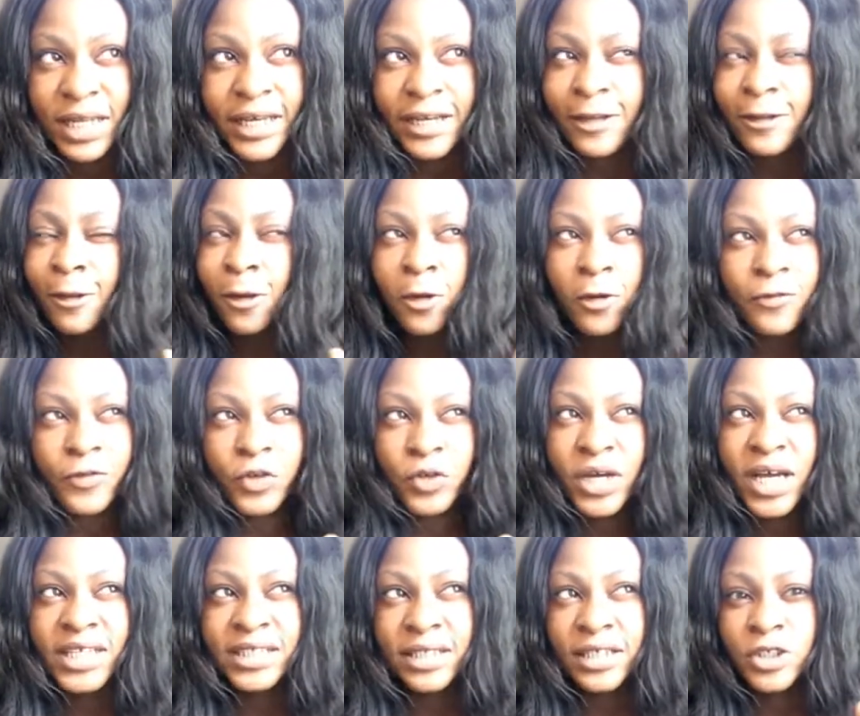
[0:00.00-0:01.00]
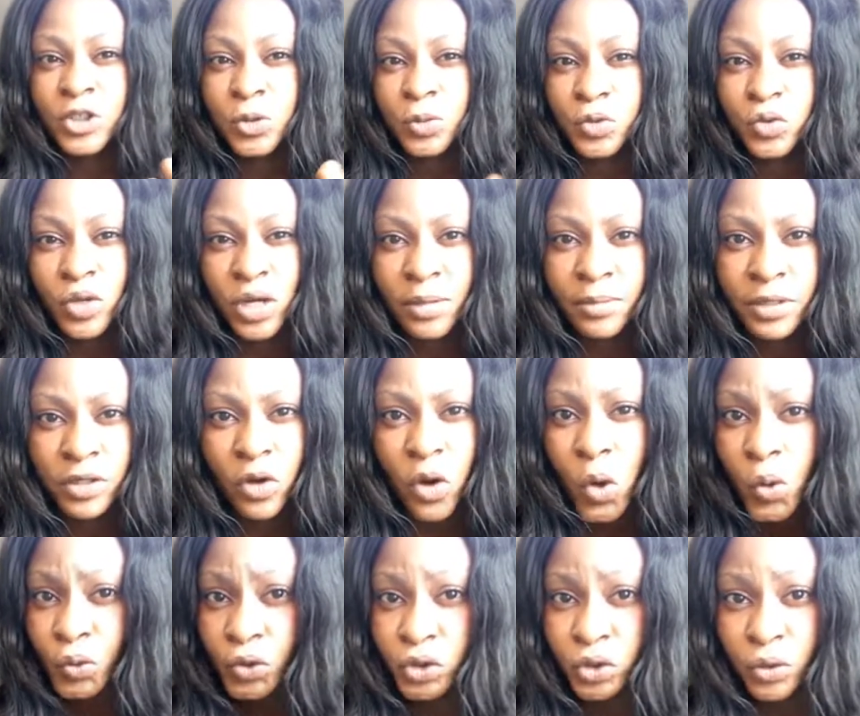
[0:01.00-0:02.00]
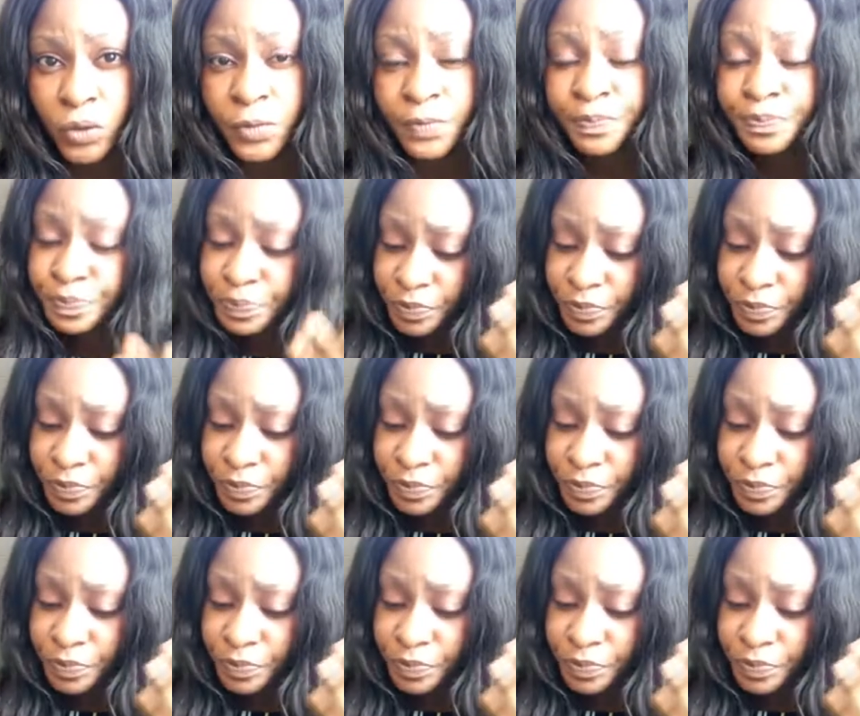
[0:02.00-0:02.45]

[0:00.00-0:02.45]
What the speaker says: Like, a lot of you guys that are subscribing also